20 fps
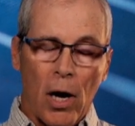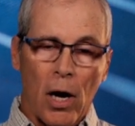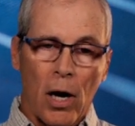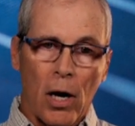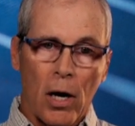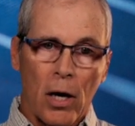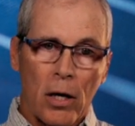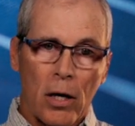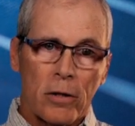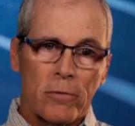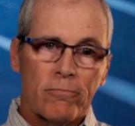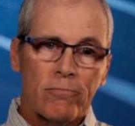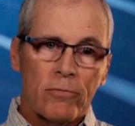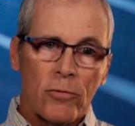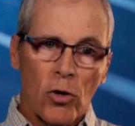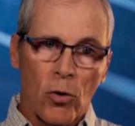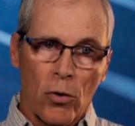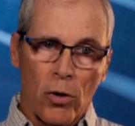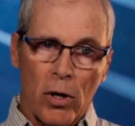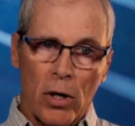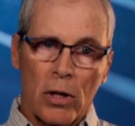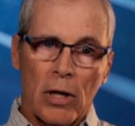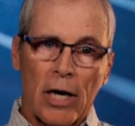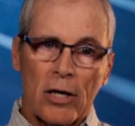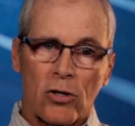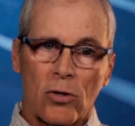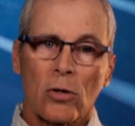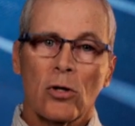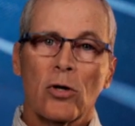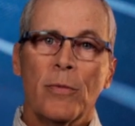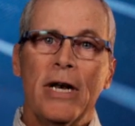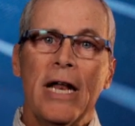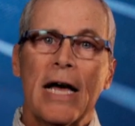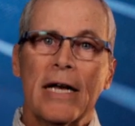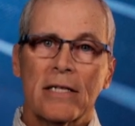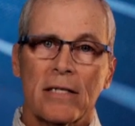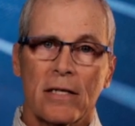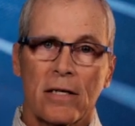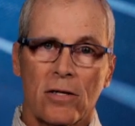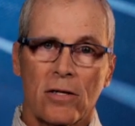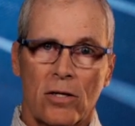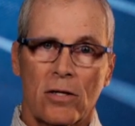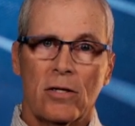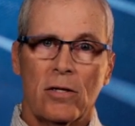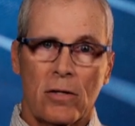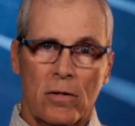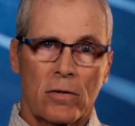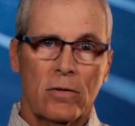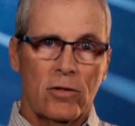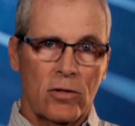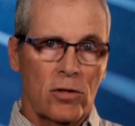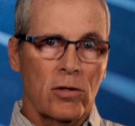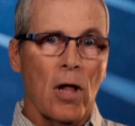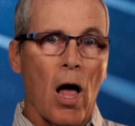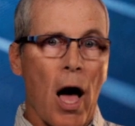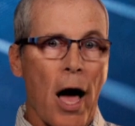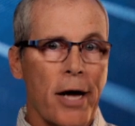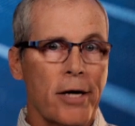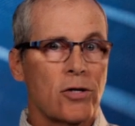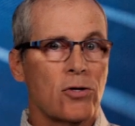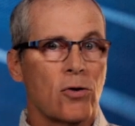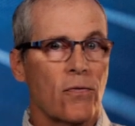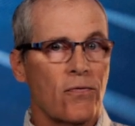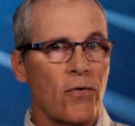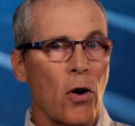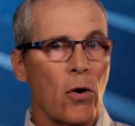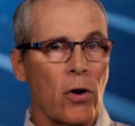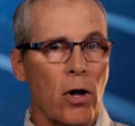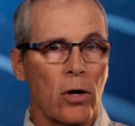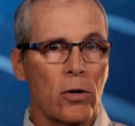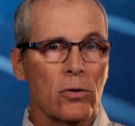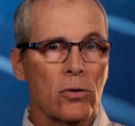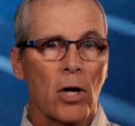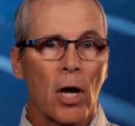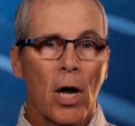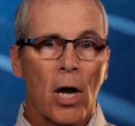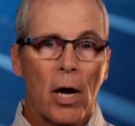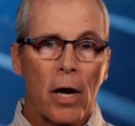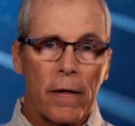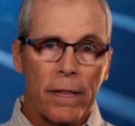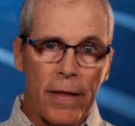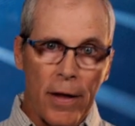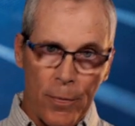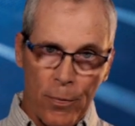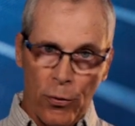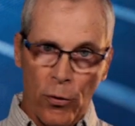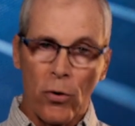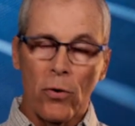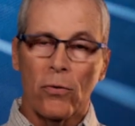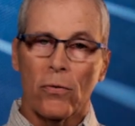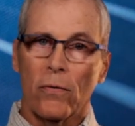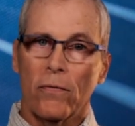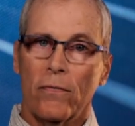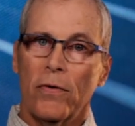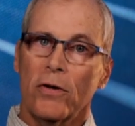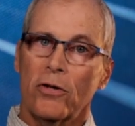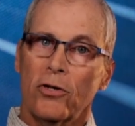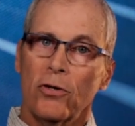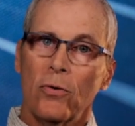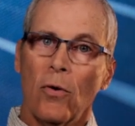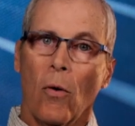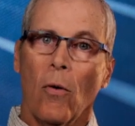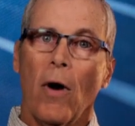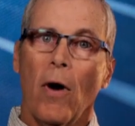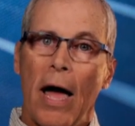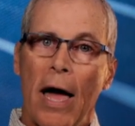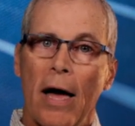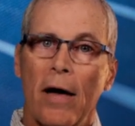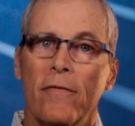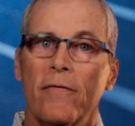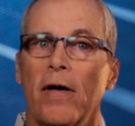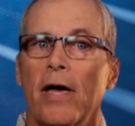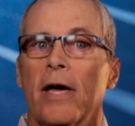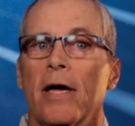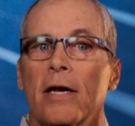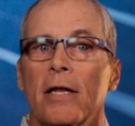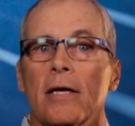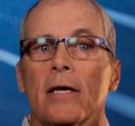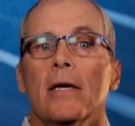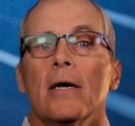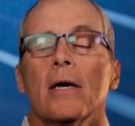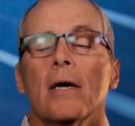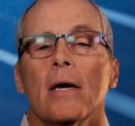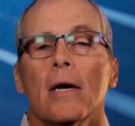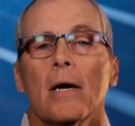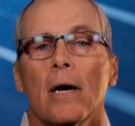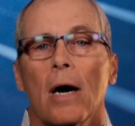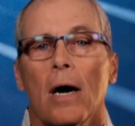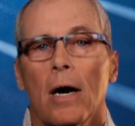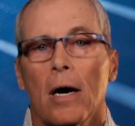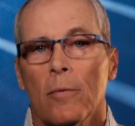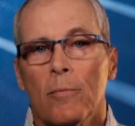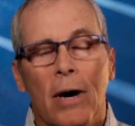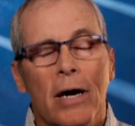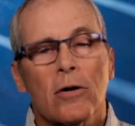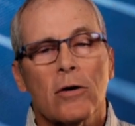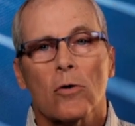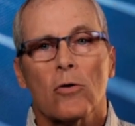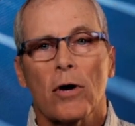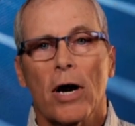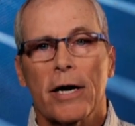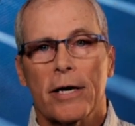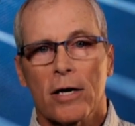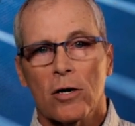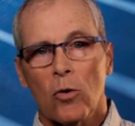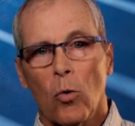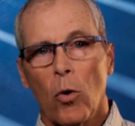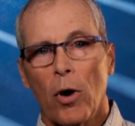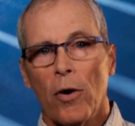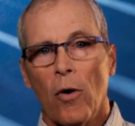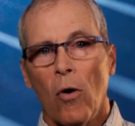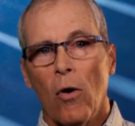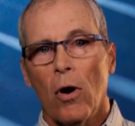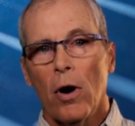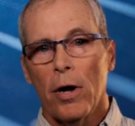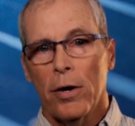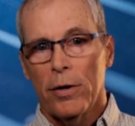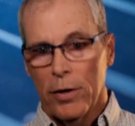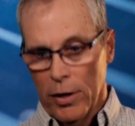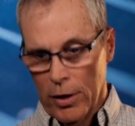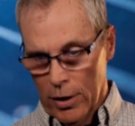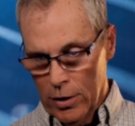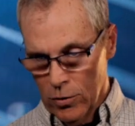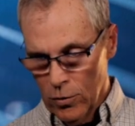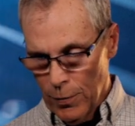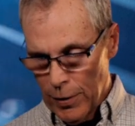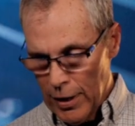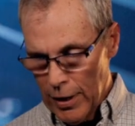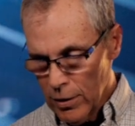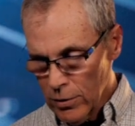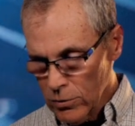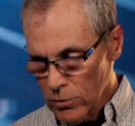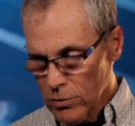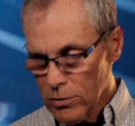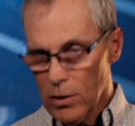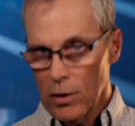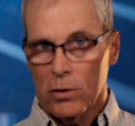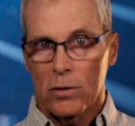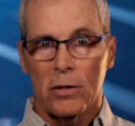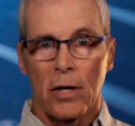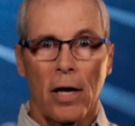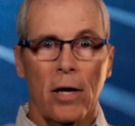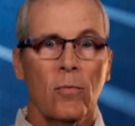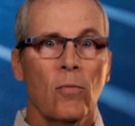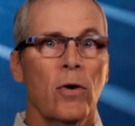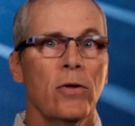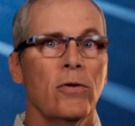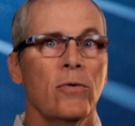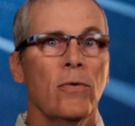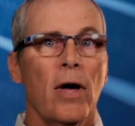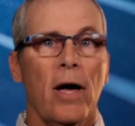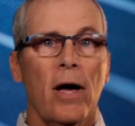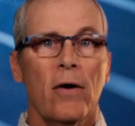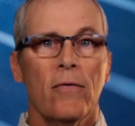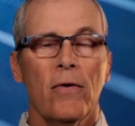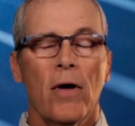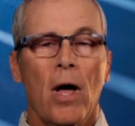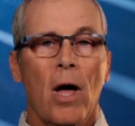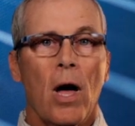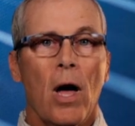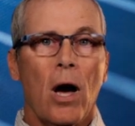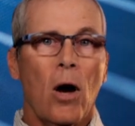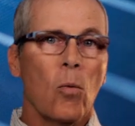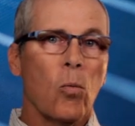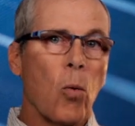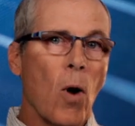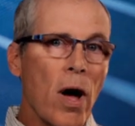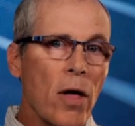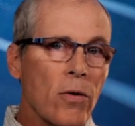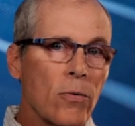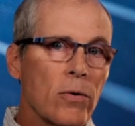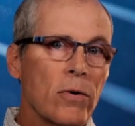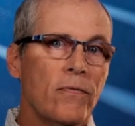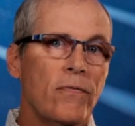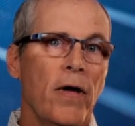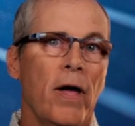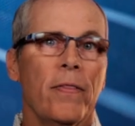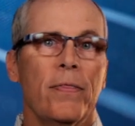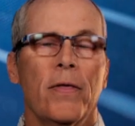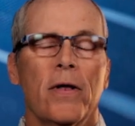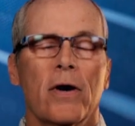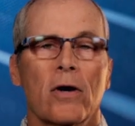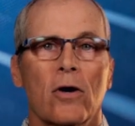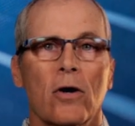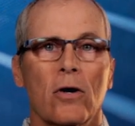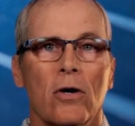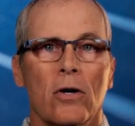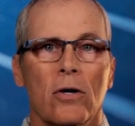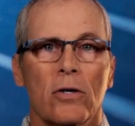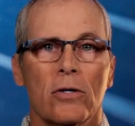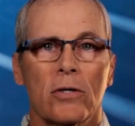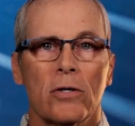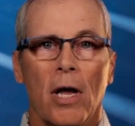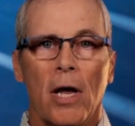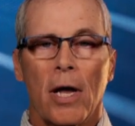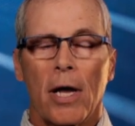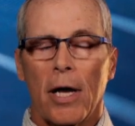your electroluminescence slides or photos that prove that you don't have any microcracking going on in your panels. Because then when you have a weather event that occurs